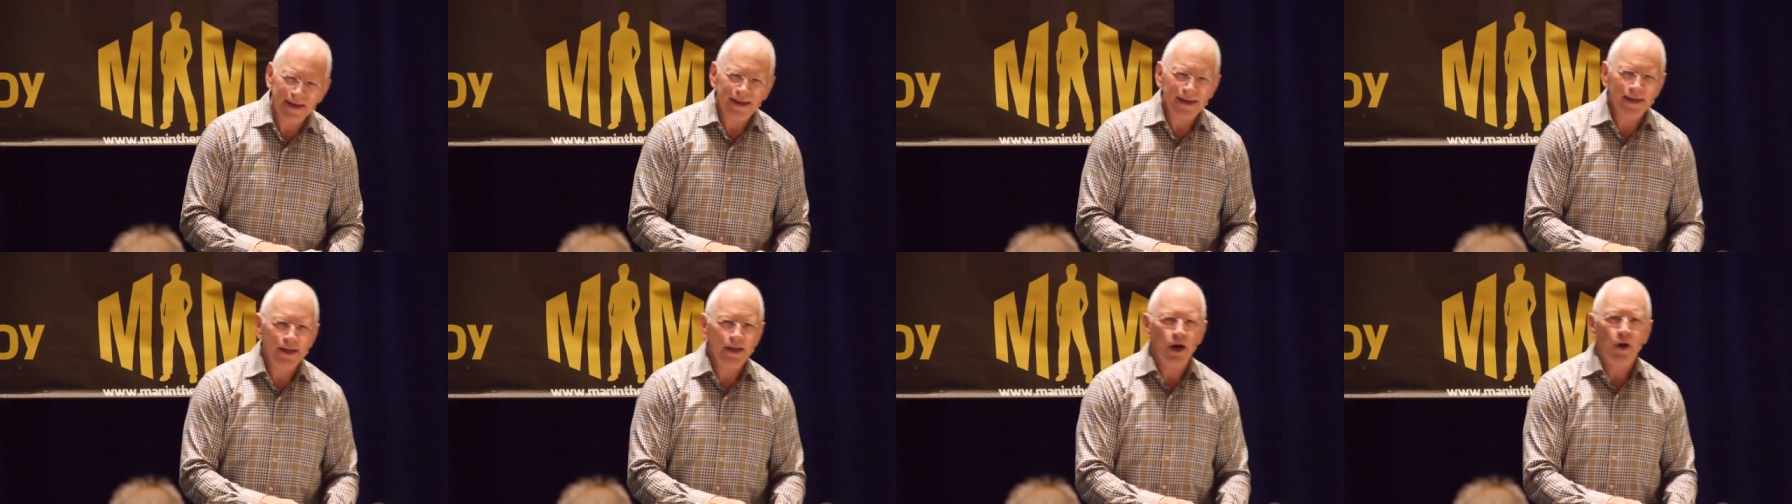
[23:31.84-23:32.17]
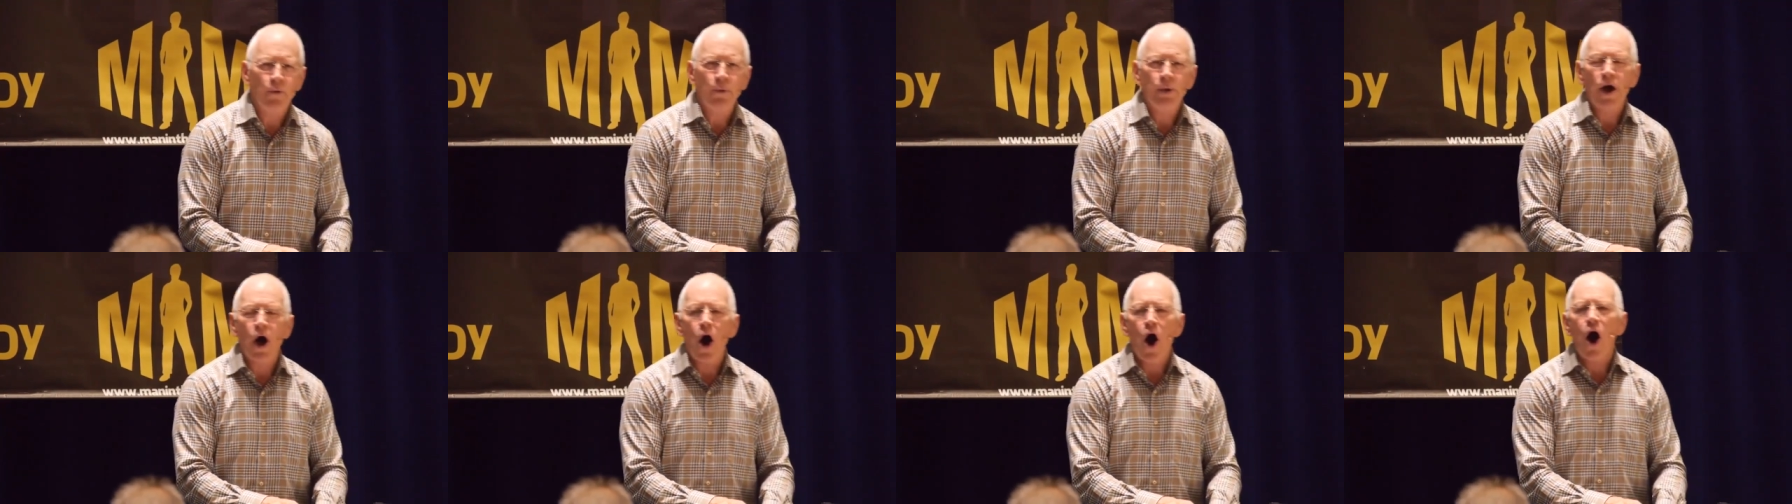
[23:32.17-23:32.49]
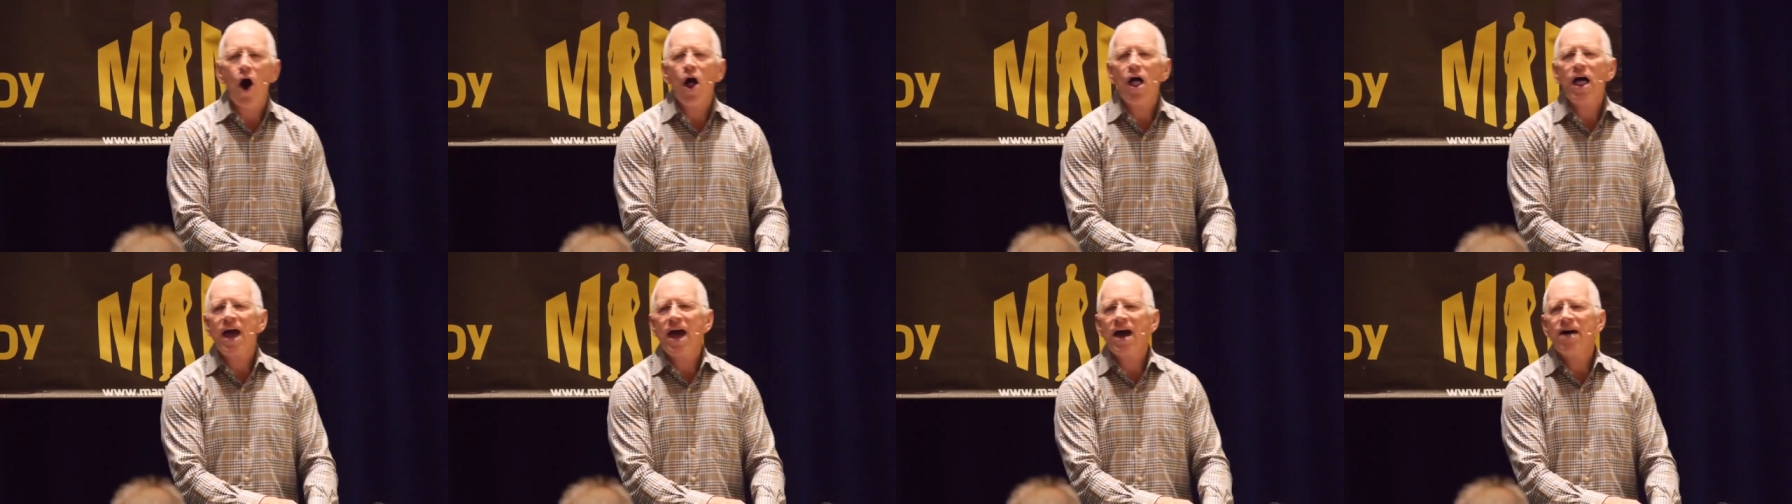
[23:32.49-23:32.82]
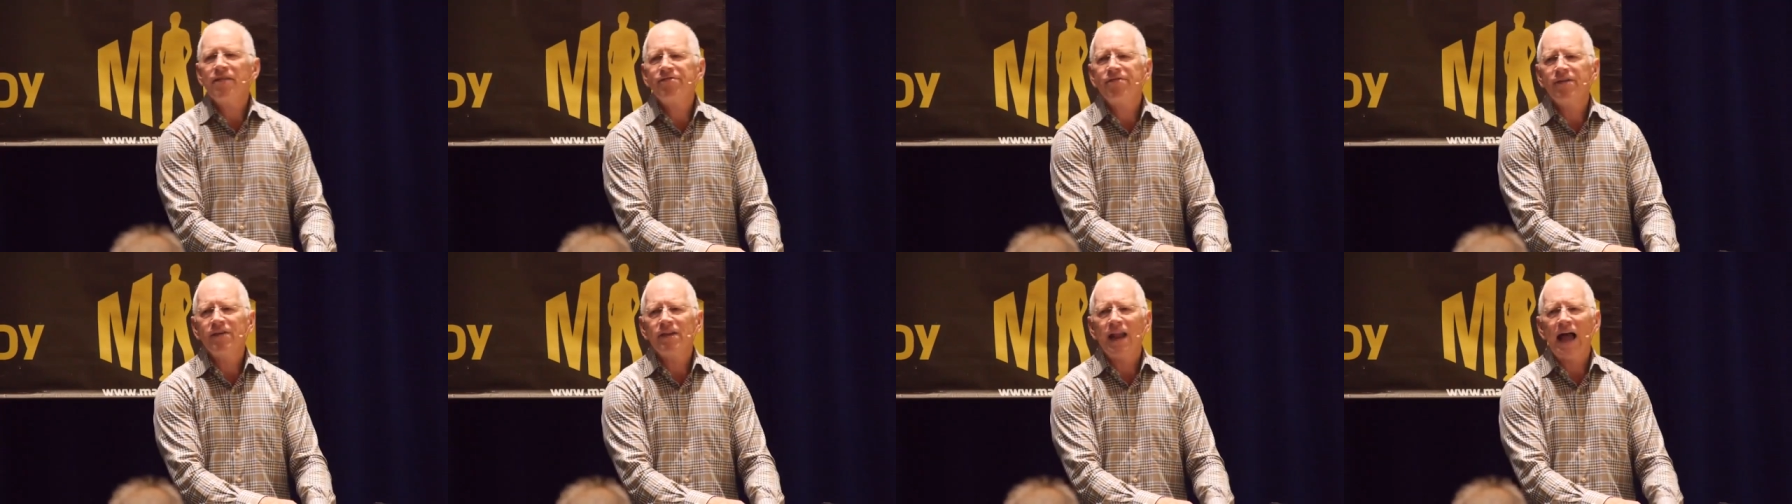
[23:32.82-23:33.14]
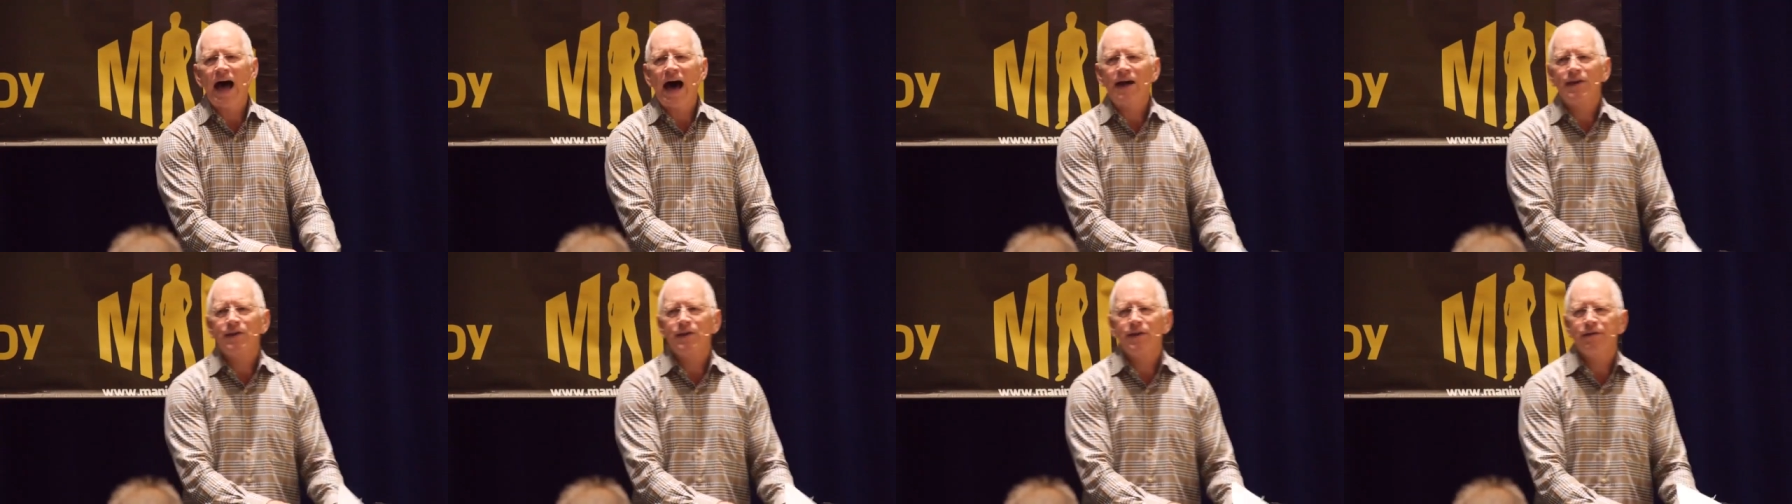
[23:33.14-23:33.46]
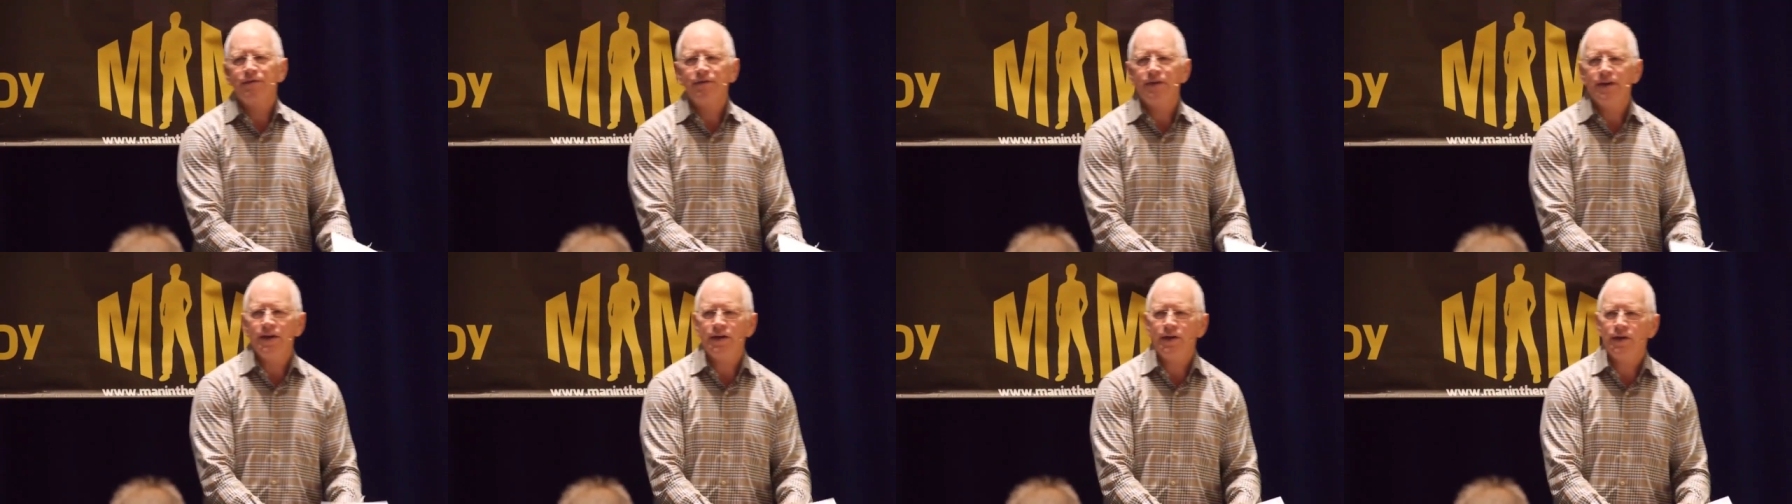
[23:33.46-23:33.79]
you know, we all have
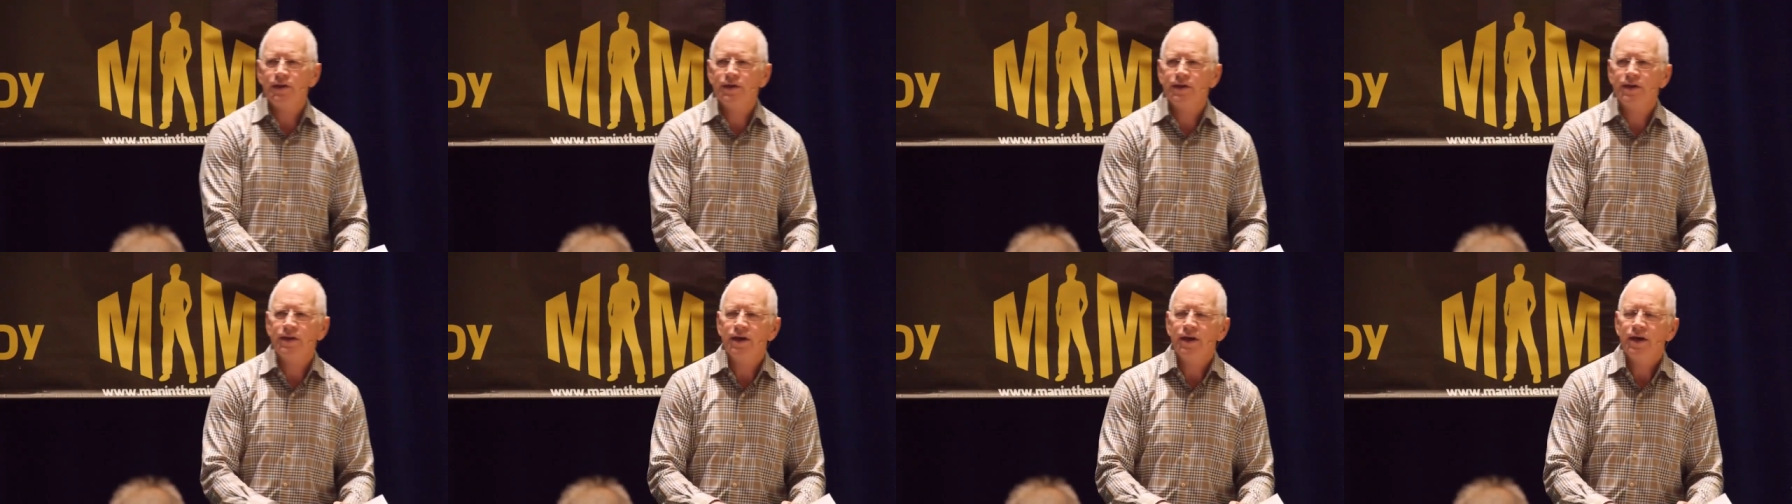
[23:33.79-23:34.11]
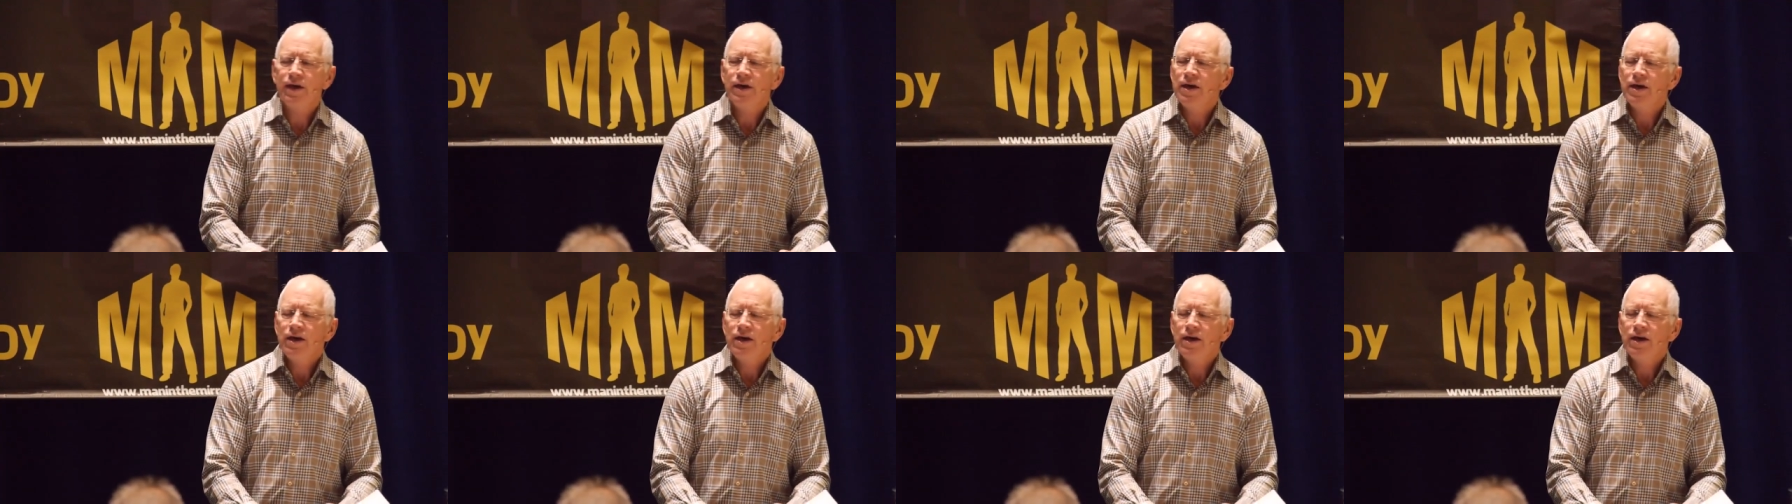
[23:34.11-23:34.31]
philosophies,